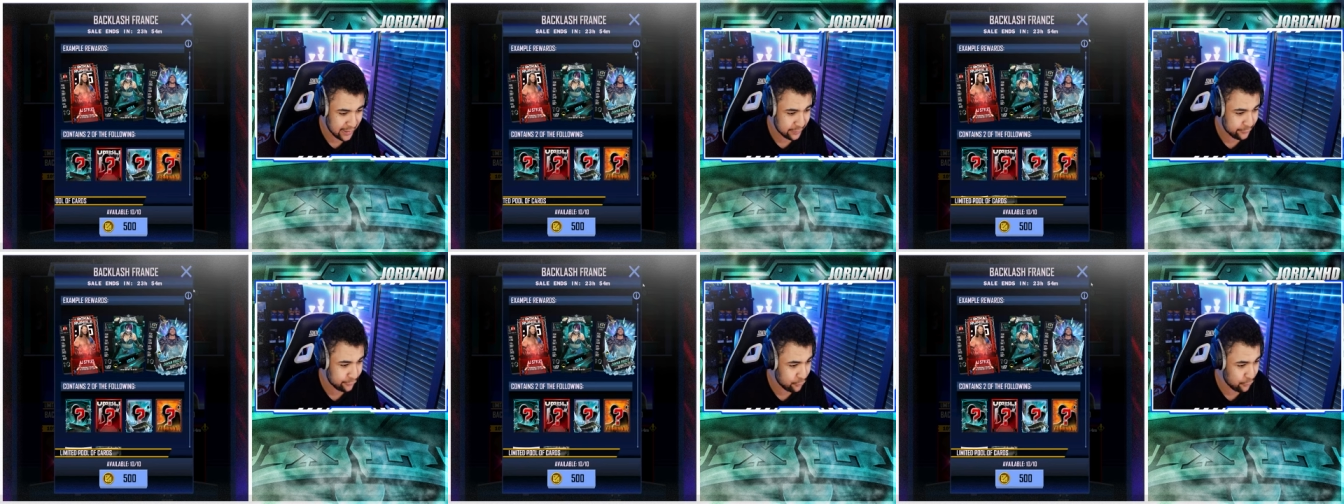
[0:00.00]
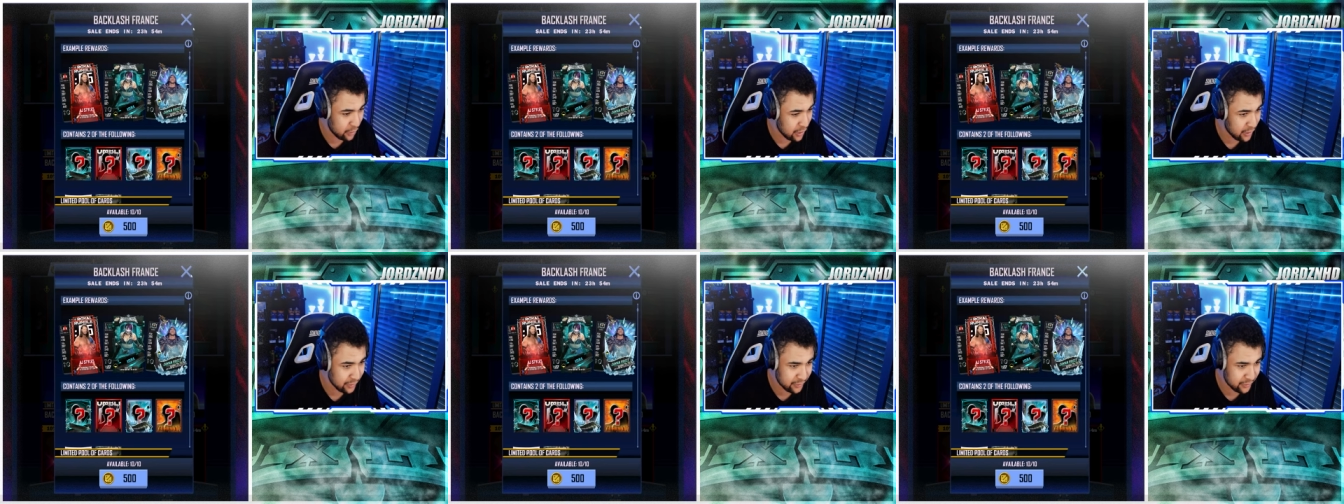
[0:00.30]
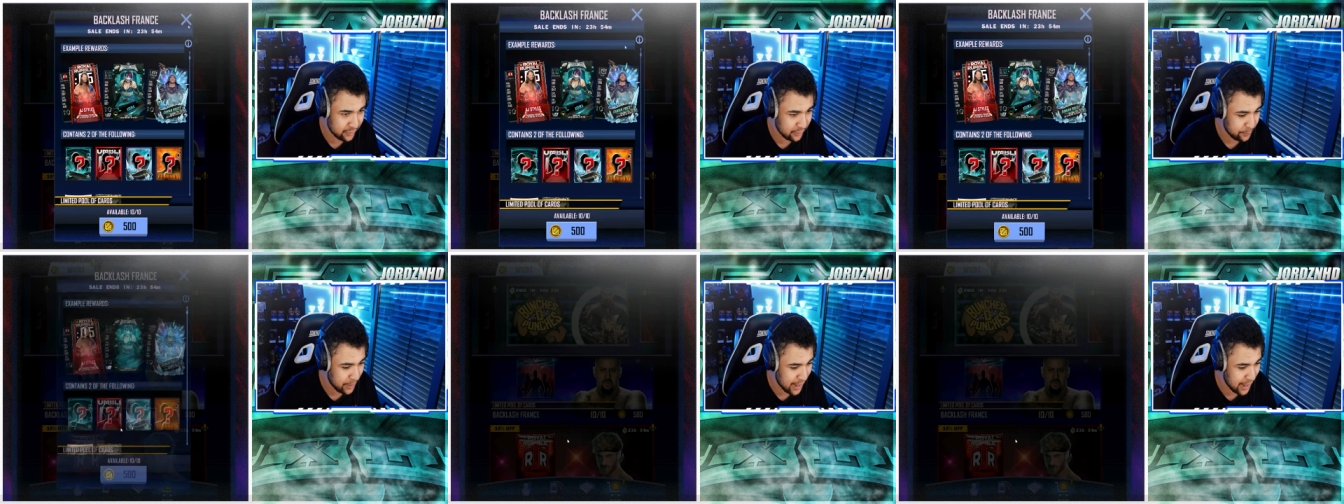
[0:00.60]

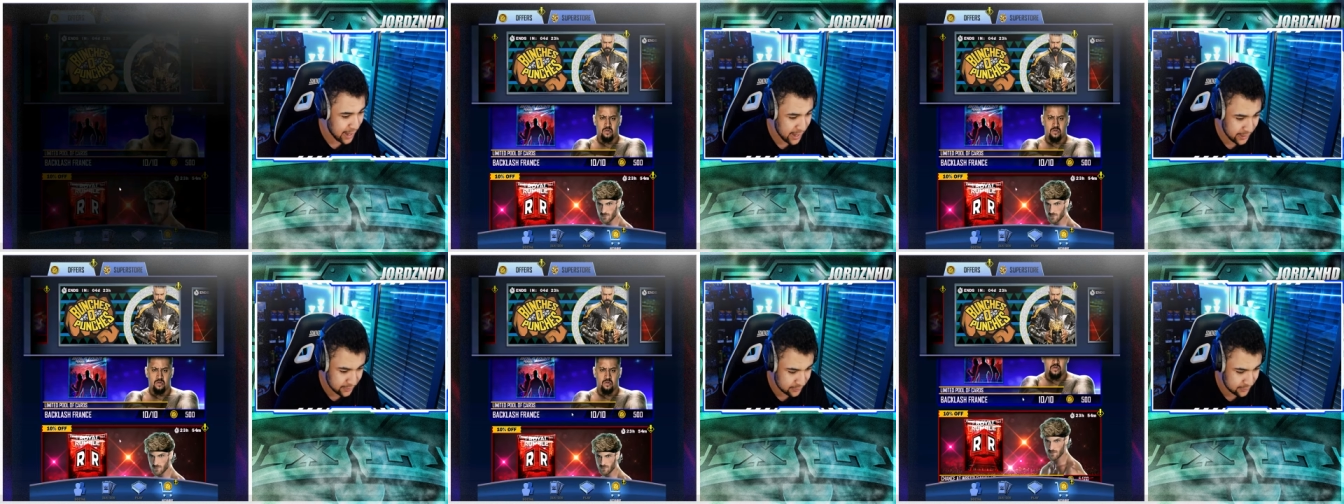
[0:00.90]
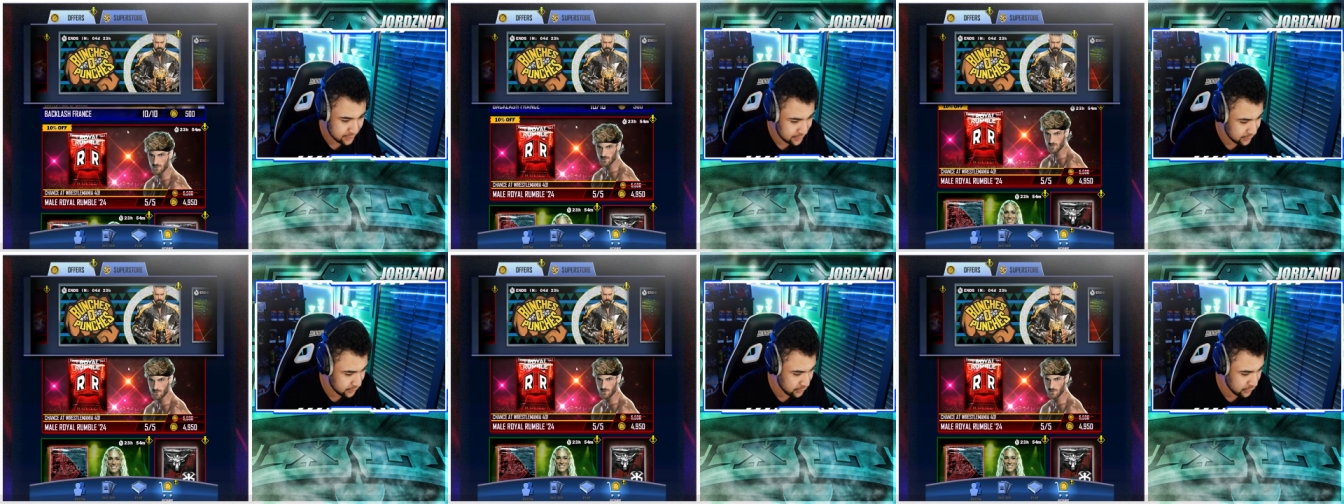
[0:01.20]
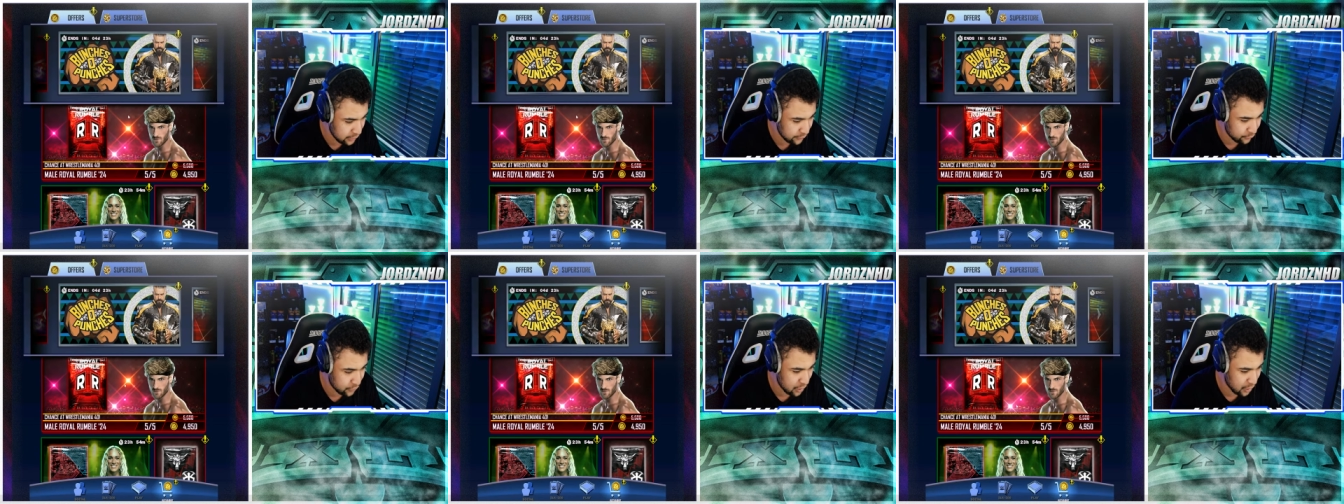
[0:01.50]
France packs,
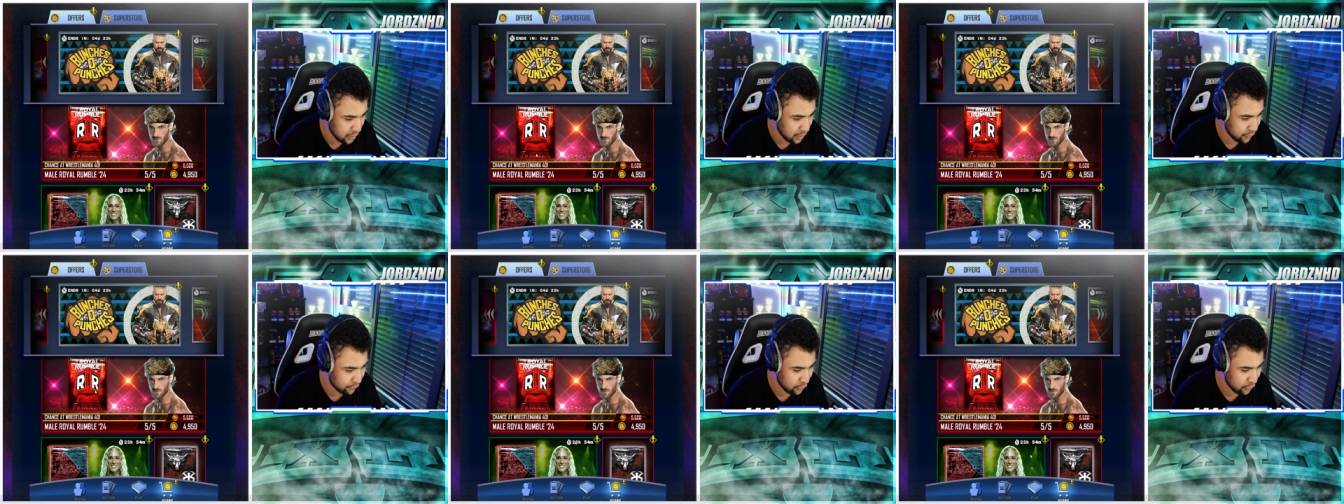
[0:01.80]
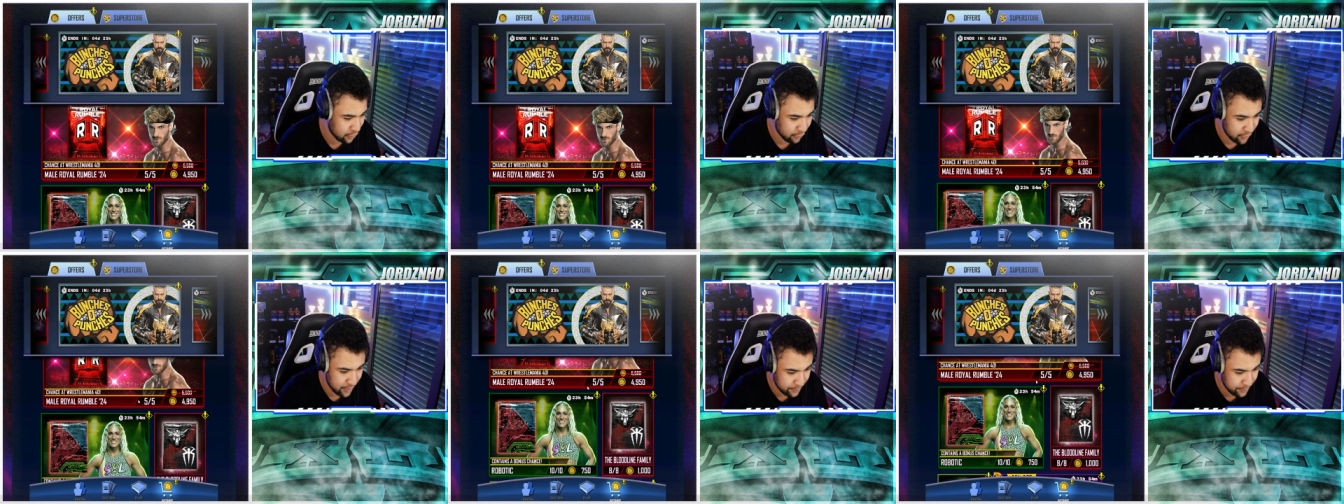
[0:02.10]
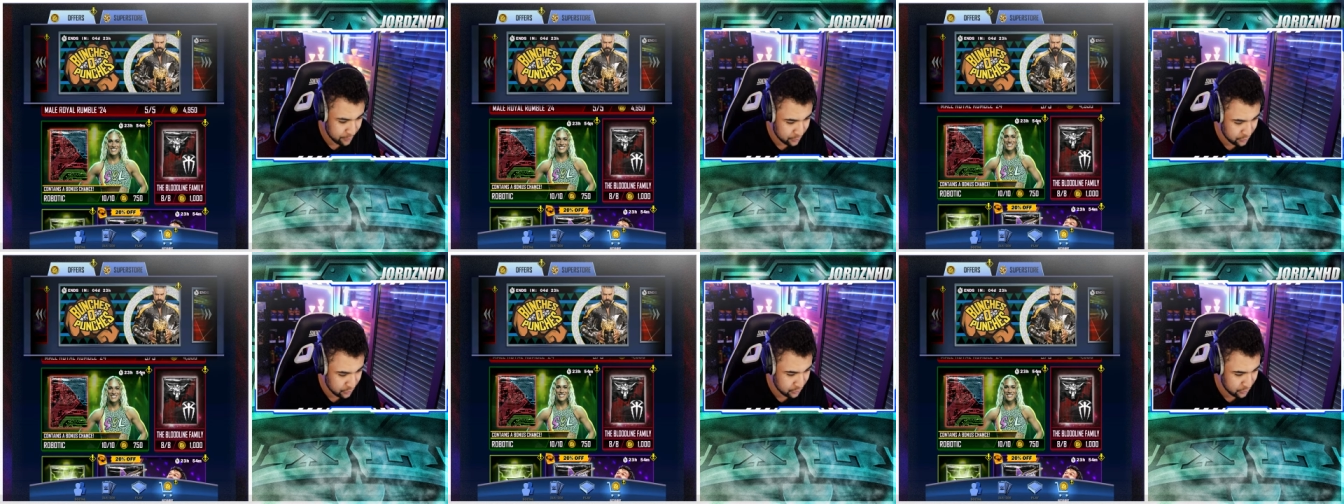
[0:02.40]
you've got Royal
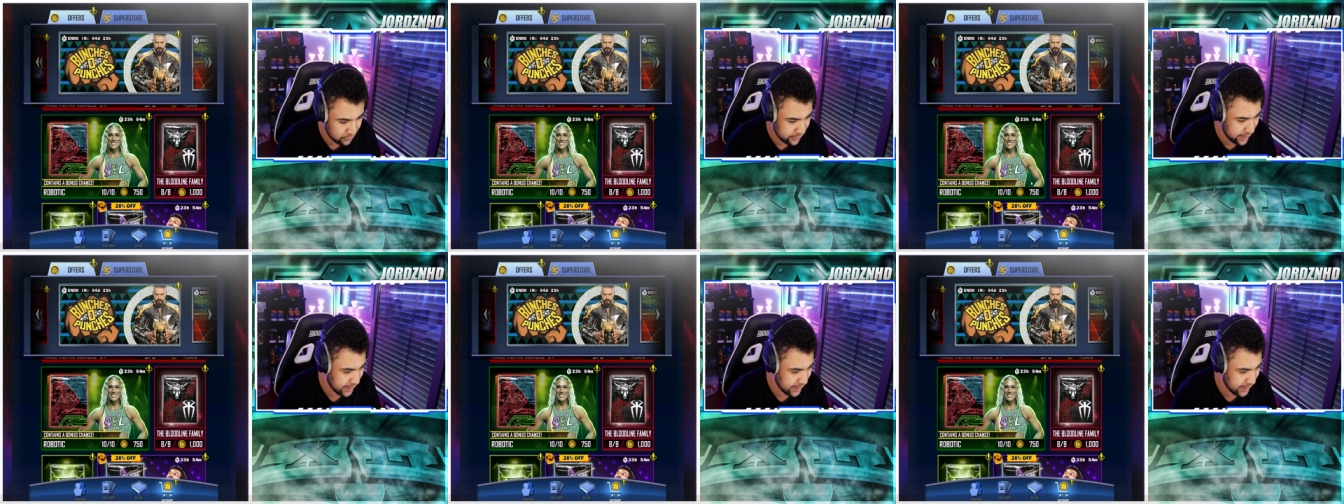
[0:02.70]
Rumble,